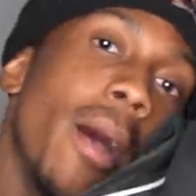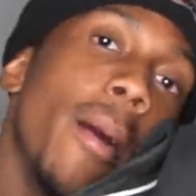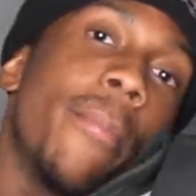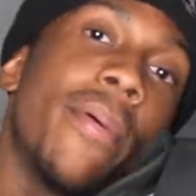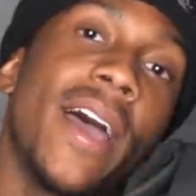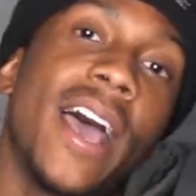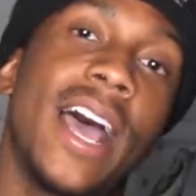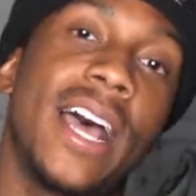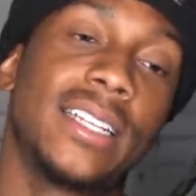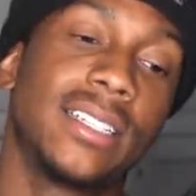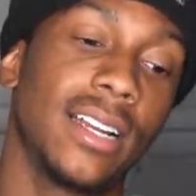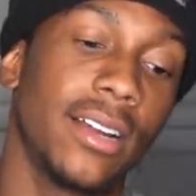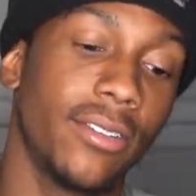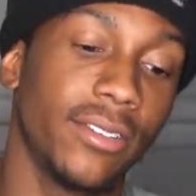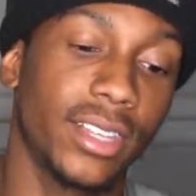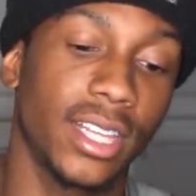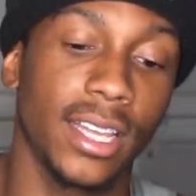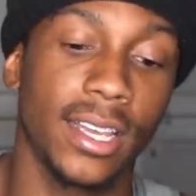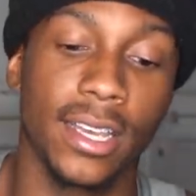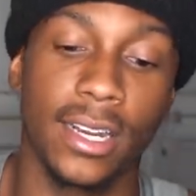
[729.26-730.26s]
my pads and
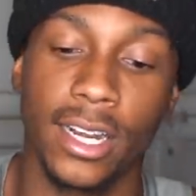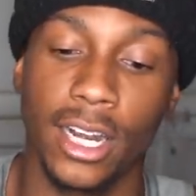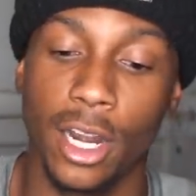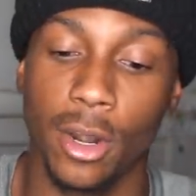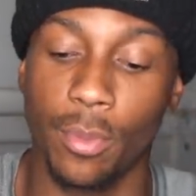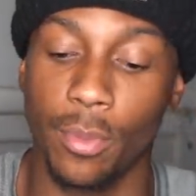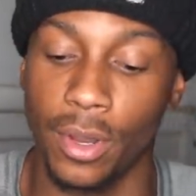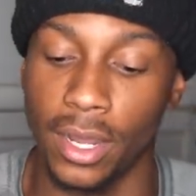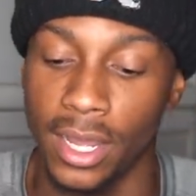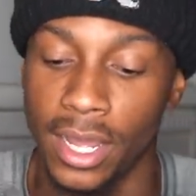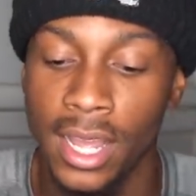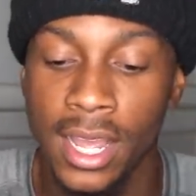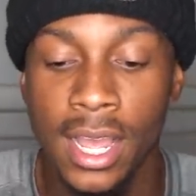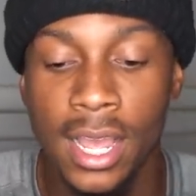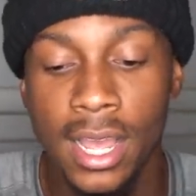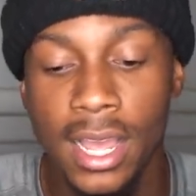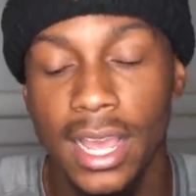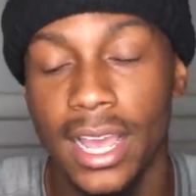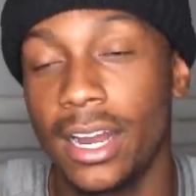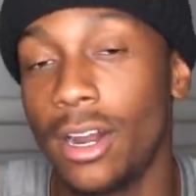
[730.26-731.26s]
everything in there, but
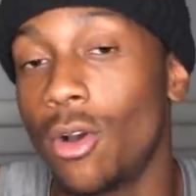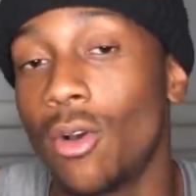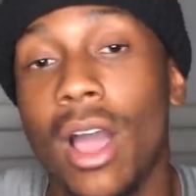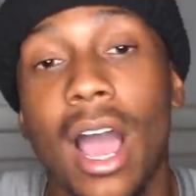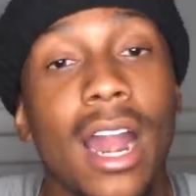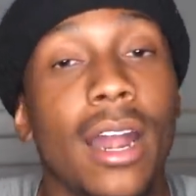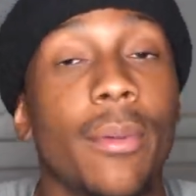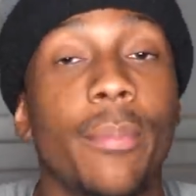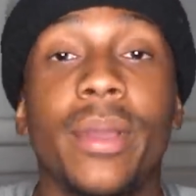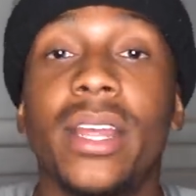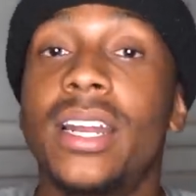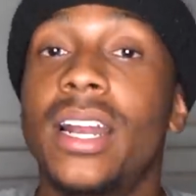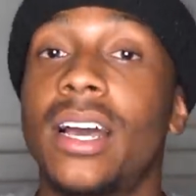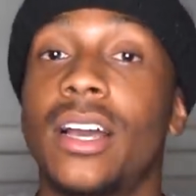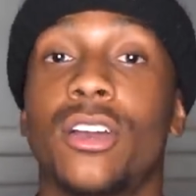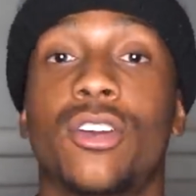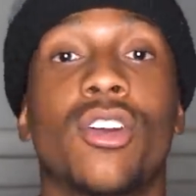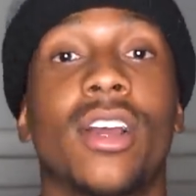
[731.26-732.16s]
it don't gotta be nothing